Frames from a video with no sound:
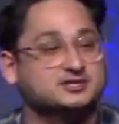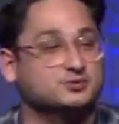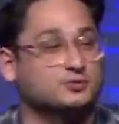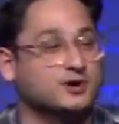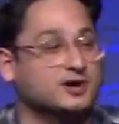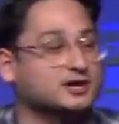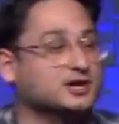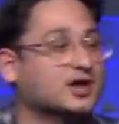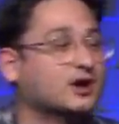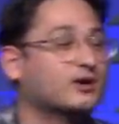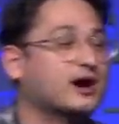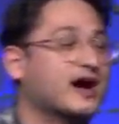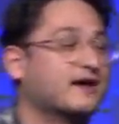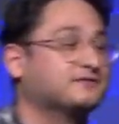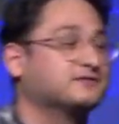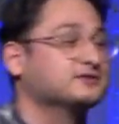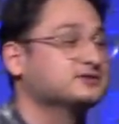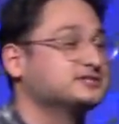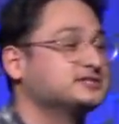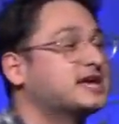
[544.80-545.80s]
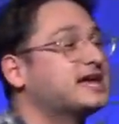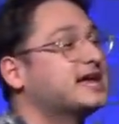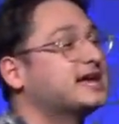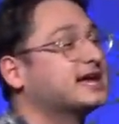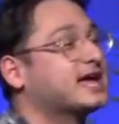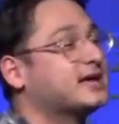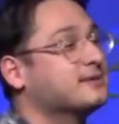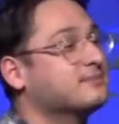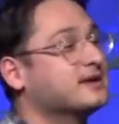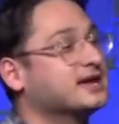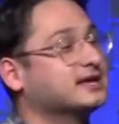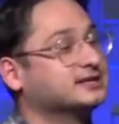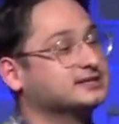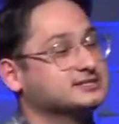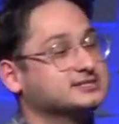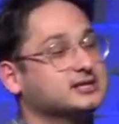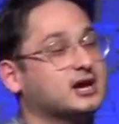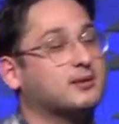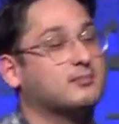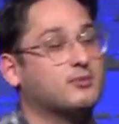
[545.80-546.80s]
window after saying amen and
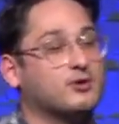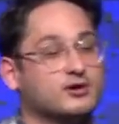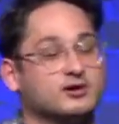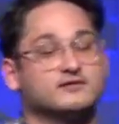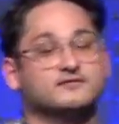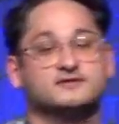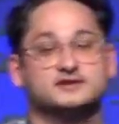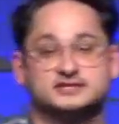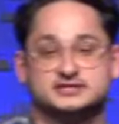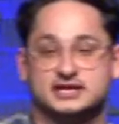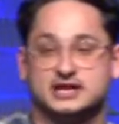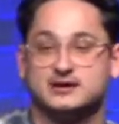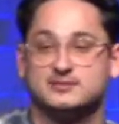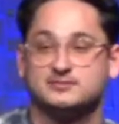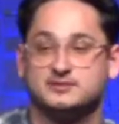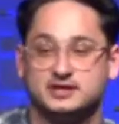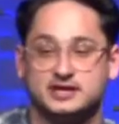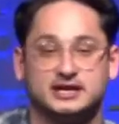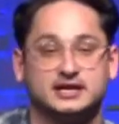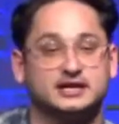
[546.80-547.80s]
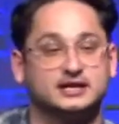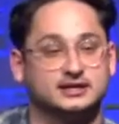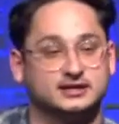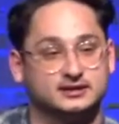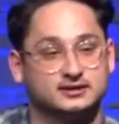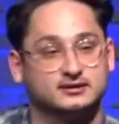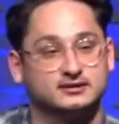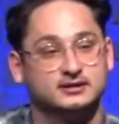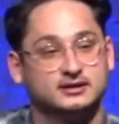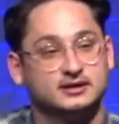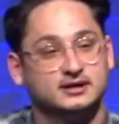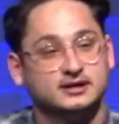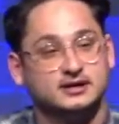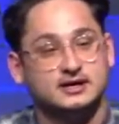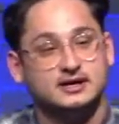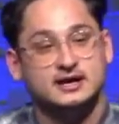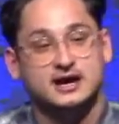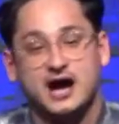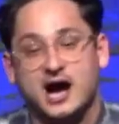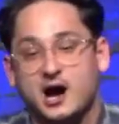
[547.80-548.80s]
saw more of the same thing.
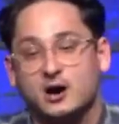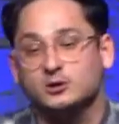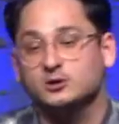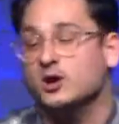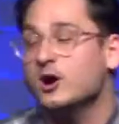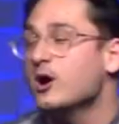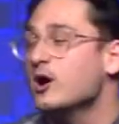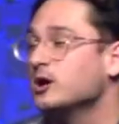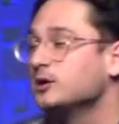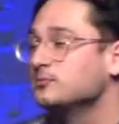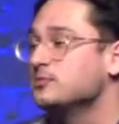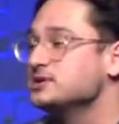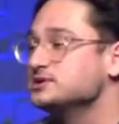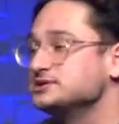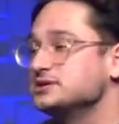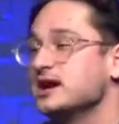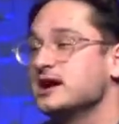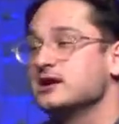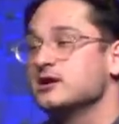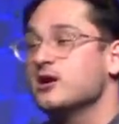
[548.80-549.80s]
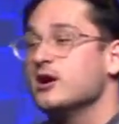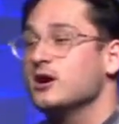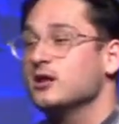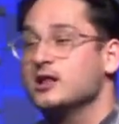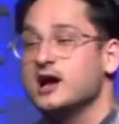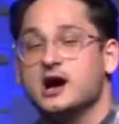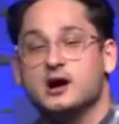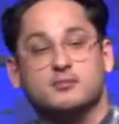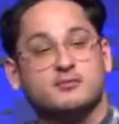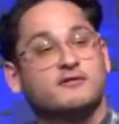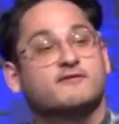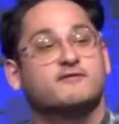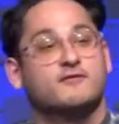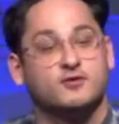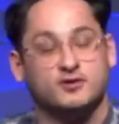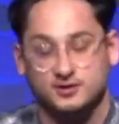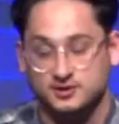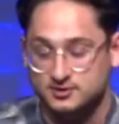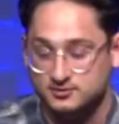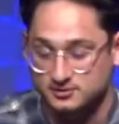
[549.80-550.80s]
How long must I call out
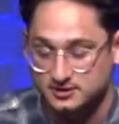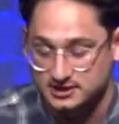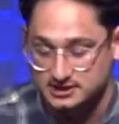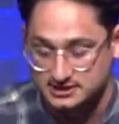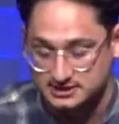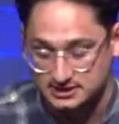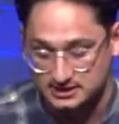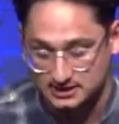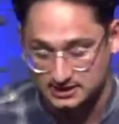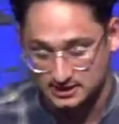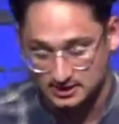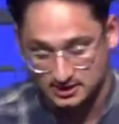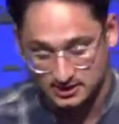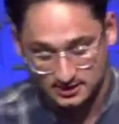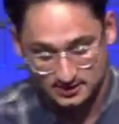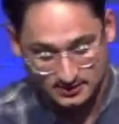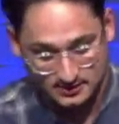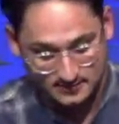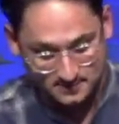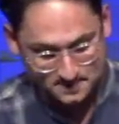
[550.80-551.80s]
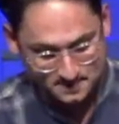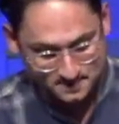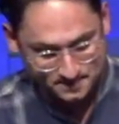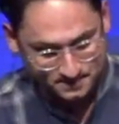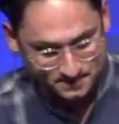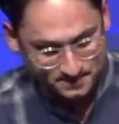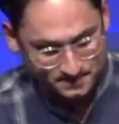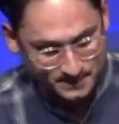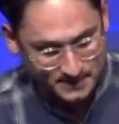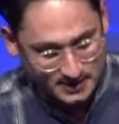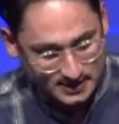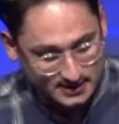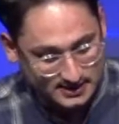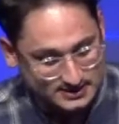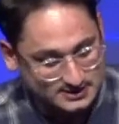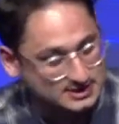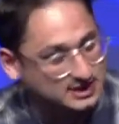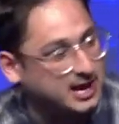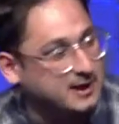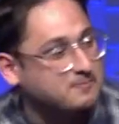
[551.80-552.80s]
before you listen?
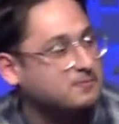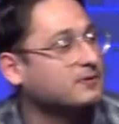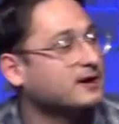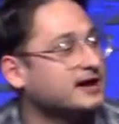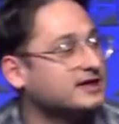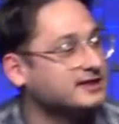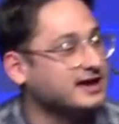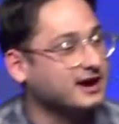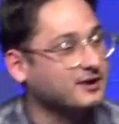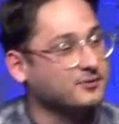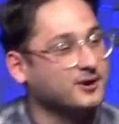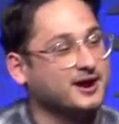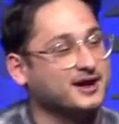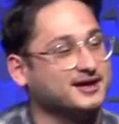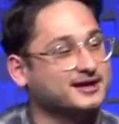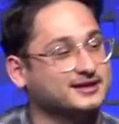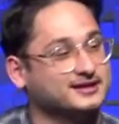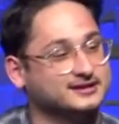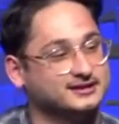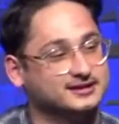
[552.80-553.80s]
Did I pray that right?